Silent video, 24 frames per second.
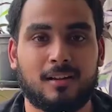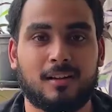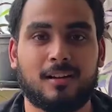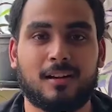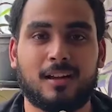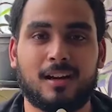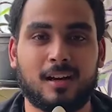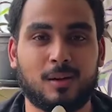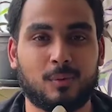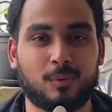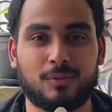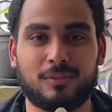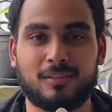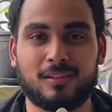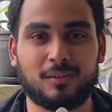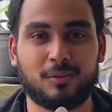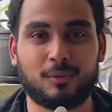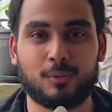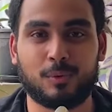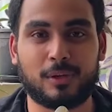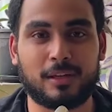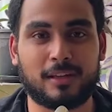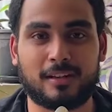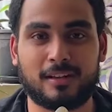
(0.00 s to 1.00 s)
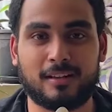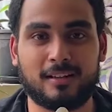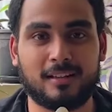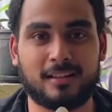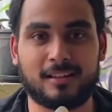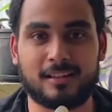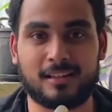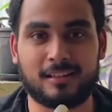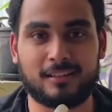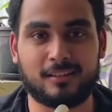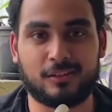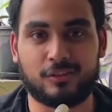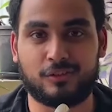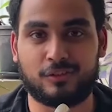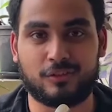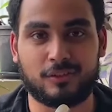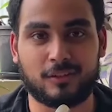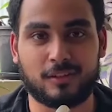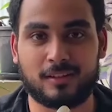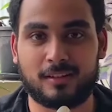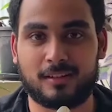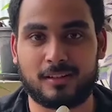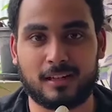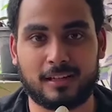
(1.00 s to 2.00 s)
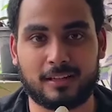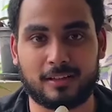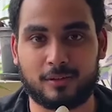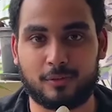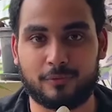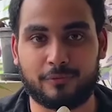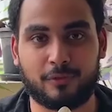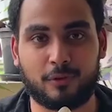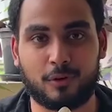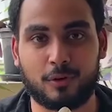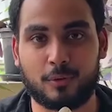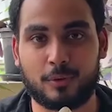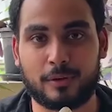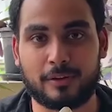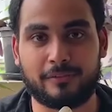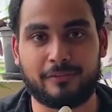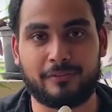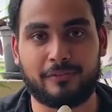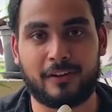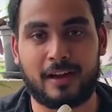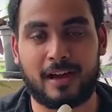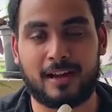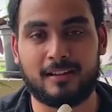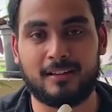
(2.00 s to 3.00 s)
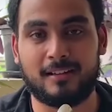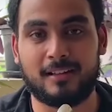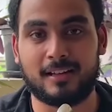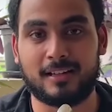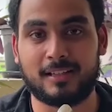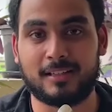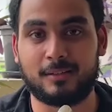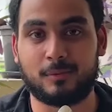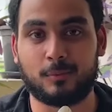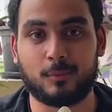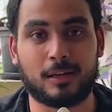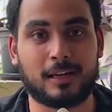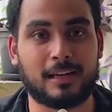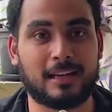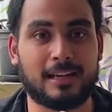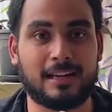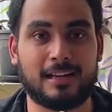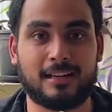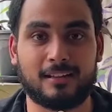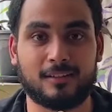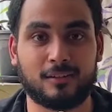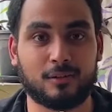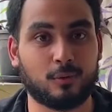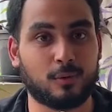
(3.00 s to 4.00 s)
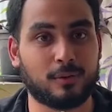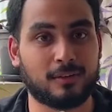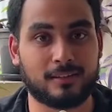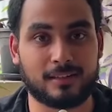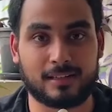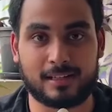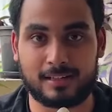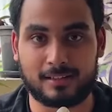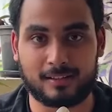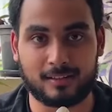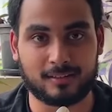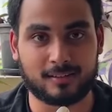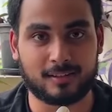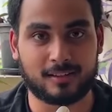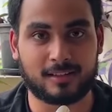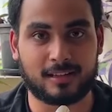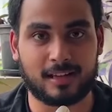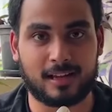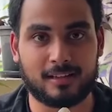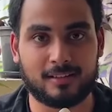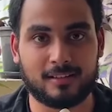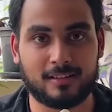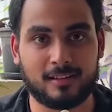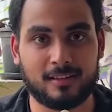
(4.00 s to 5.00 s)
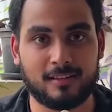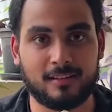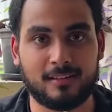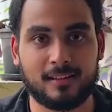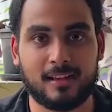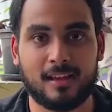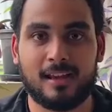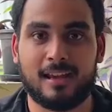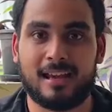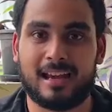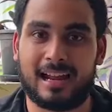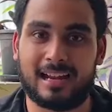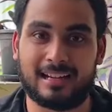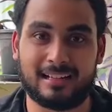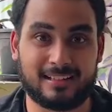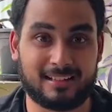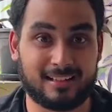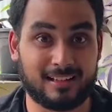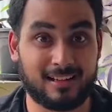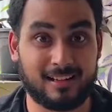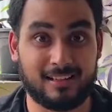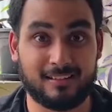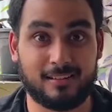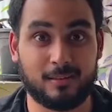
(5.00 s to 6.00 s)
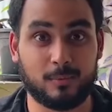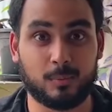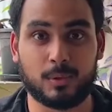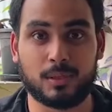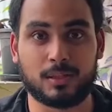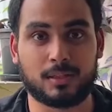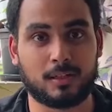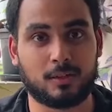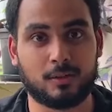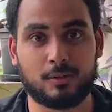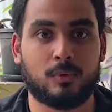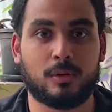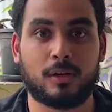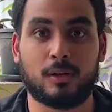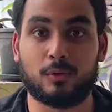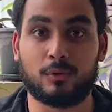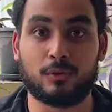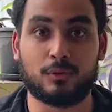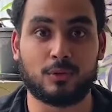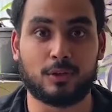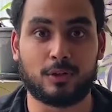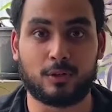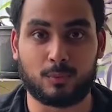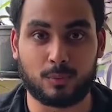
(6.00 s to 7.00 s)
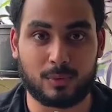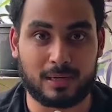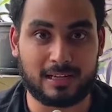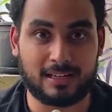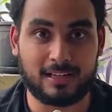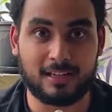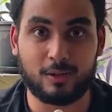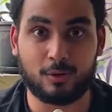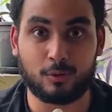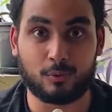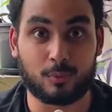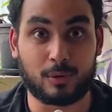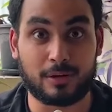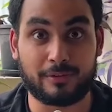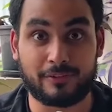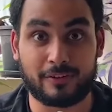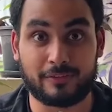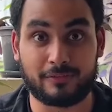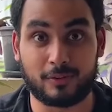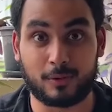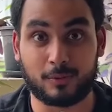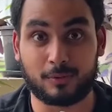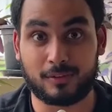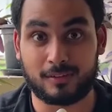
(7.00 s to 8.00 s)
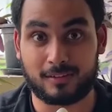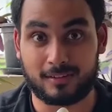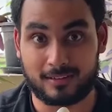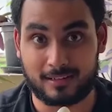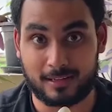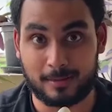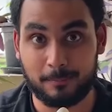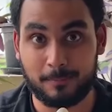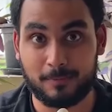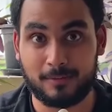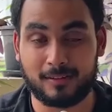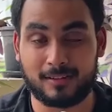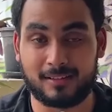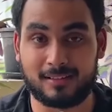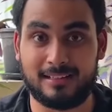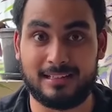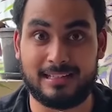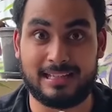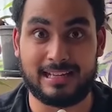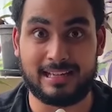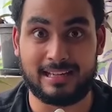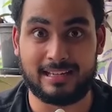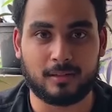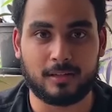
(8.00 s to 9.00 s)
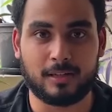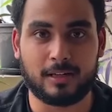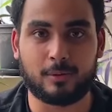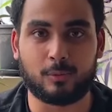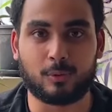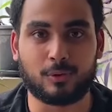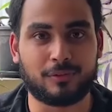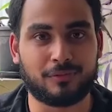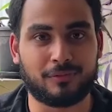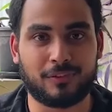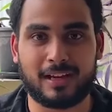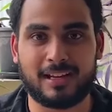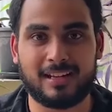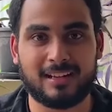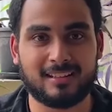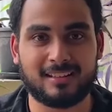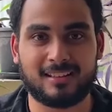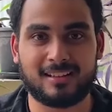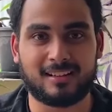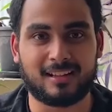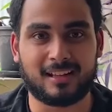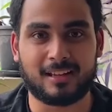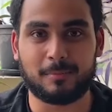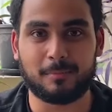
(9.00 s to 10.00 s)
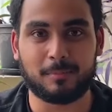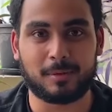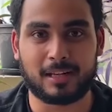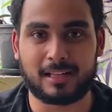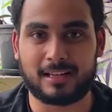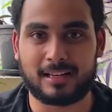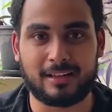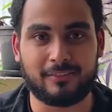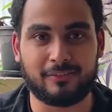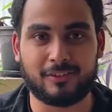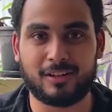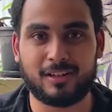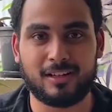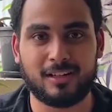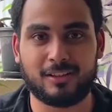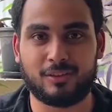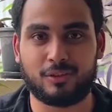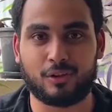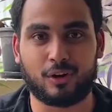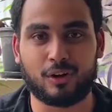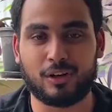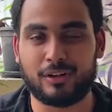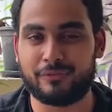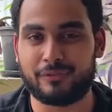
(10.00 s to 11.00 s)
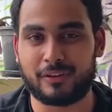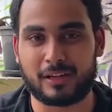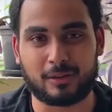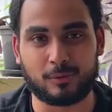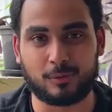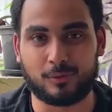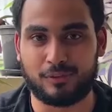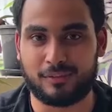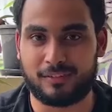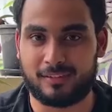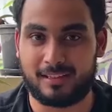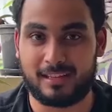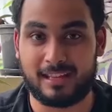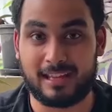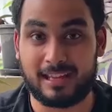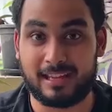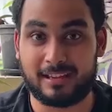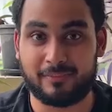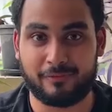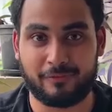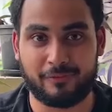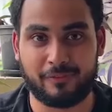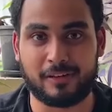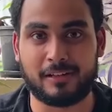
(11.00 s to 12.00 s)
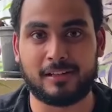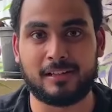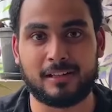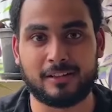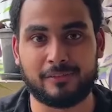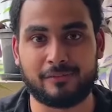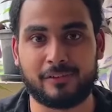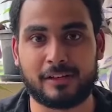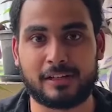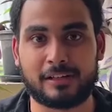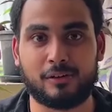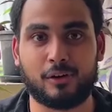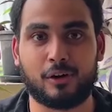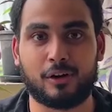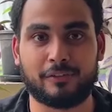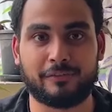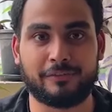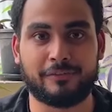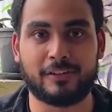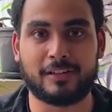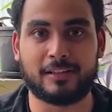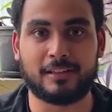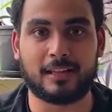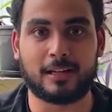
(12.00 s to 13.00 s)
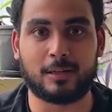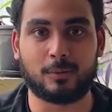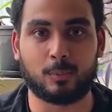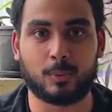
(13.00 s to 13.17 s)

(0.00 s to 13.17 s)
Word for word: Nah, I was just doing really crazy shit like following fat diets where I ate as low as 800 calories and crazy workout where I was doing 20 to 25,000 steps a day. It was fine at the time, but I never really thought if I could stay fit if I got fit that